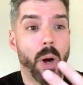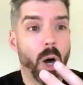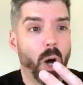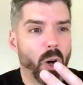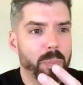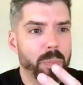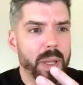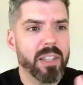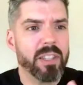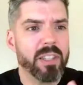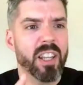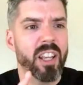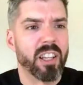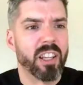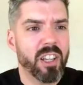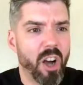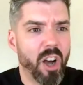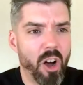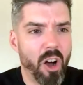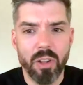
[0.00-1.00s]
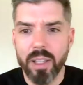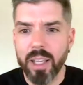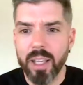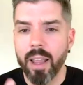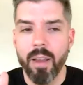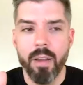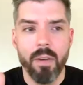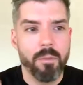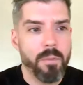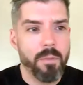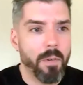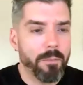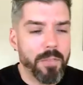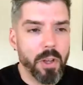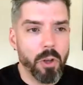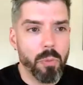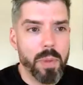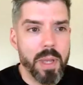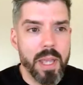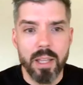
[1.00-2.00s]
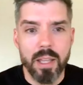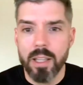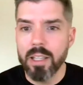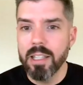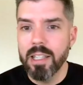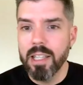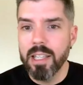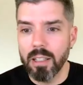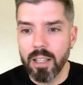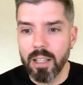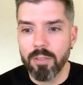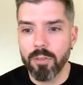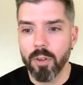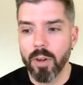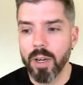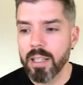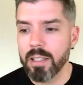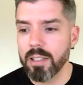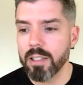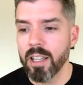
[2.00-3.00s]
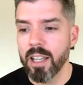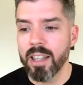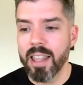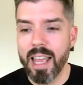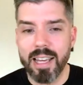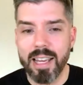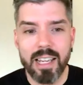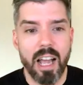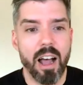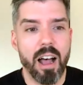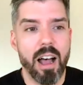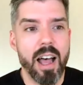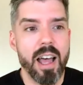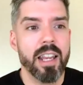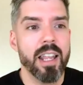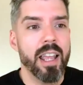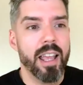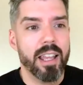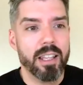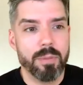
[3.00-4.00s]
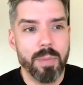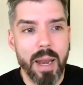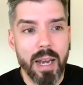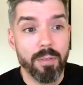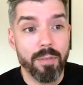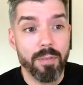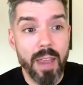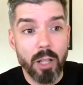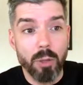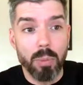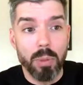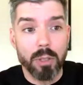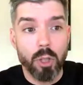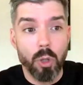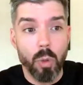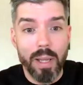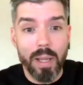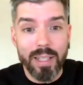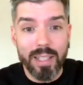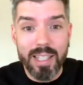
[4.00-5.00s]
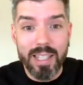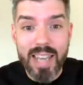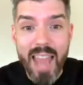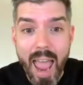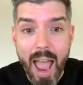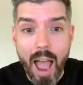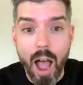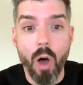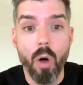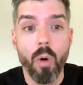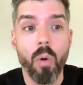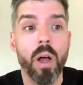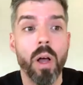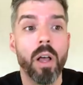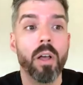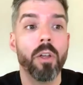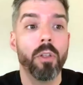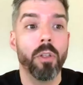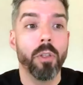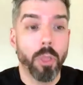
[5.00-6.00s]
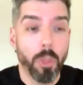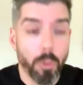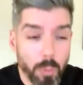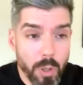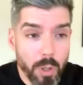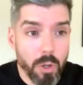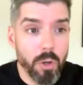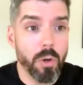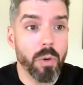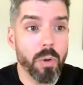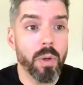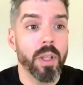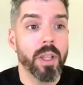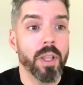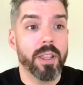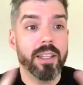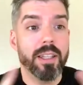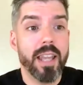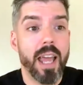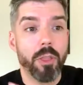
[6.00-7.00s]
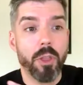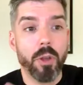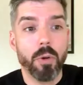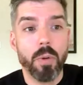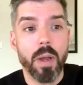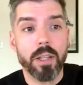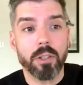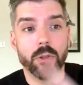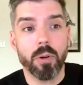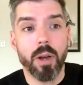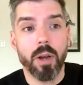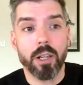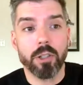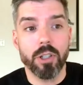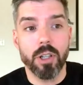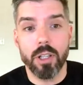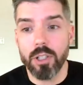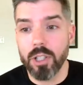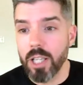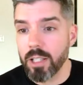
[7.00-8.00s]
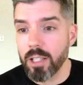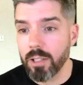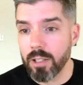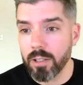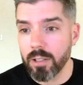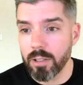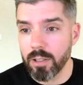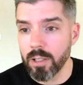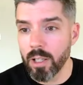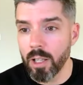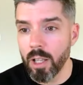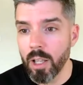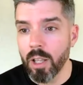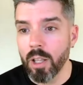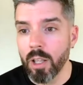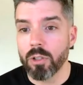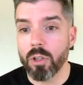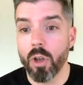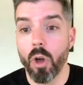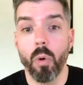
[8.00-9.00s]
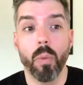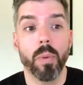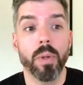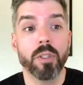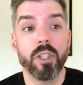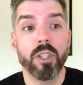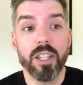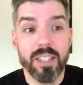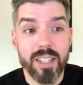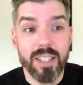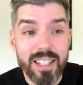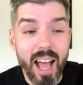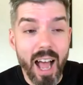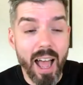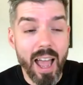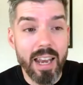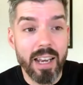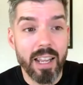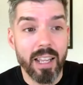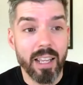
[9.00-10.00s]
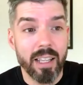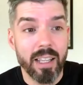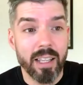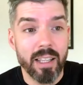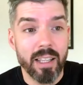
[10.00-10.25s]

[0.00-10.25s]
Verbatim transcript: purpose, calling, fulfillment, deliverance that God has made available to us now through the death and resurrection of Jesus. So when Jesus died,